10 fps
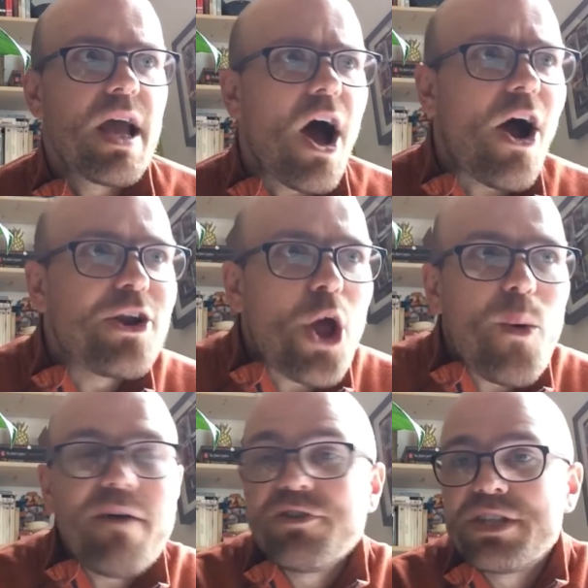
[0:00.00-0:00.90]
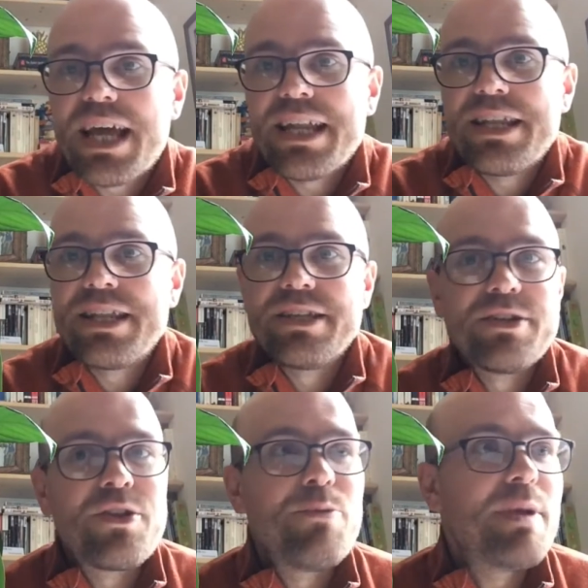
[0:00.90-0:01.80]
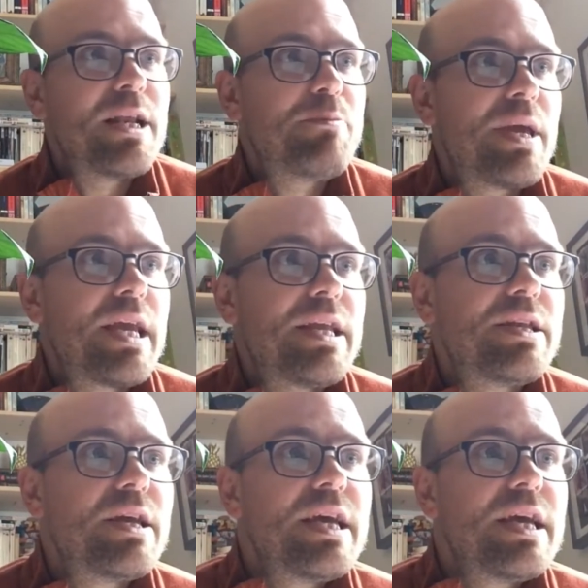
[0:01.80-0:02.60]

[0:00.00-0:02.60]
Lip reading: I know I've said the millipede